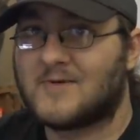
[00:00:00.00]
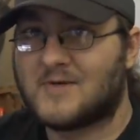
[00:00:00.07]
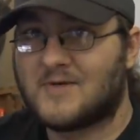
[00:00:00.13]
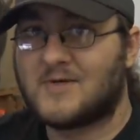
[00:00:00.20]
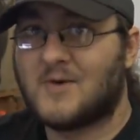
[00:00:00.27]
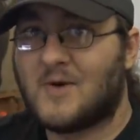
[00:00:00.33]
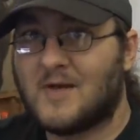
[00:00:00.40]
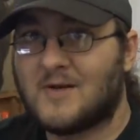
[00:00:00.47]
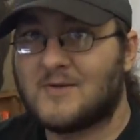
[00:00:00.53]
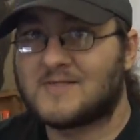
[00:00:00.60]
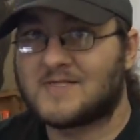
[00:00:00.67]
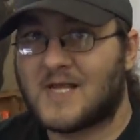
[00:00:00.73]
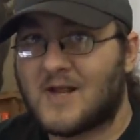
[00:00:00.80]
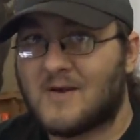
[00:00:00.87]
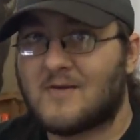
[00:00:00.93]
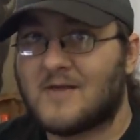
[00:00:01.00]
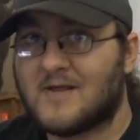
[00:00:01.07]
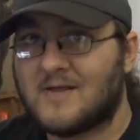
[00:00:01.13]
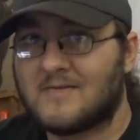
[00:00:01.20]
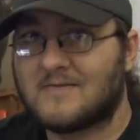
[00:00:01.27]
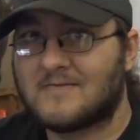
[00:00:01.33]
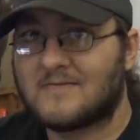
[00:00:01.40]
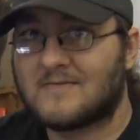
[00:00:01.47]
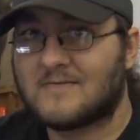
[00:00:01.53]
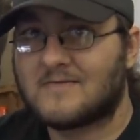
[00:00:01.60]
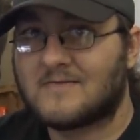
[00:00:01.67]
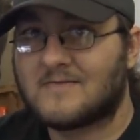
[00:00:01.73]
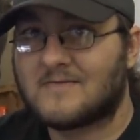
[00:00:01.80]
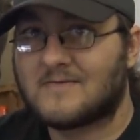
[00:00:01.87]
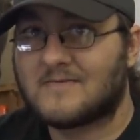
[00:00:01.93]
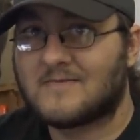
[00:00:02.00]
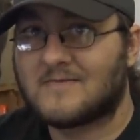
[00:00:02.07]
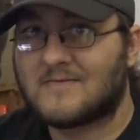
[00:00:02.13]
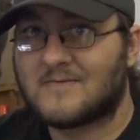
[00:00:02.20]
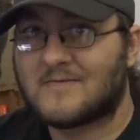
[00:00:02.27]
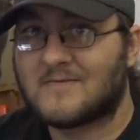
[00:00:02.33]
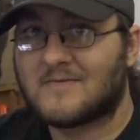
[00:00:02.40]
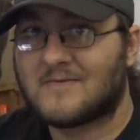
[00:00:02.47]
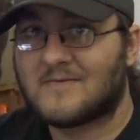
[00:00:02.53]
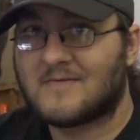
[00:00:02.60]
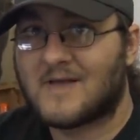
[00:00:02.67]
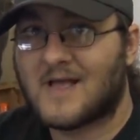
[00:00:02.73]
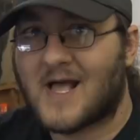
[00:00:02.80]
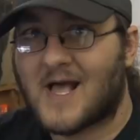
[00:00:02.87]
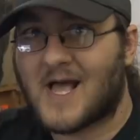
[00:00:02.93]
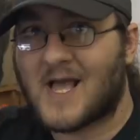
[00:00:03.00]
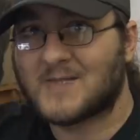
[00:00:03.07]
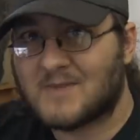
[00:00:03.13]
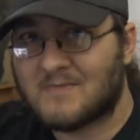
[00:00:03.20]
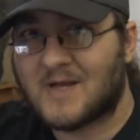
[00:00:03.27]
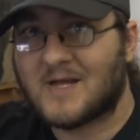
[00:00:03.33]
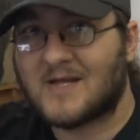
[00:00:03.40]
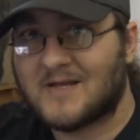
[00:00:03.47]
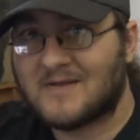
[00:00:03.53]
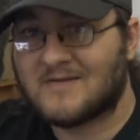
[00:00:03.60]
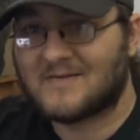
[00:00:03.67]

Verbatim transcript: Do I look scary? Hi, everybody.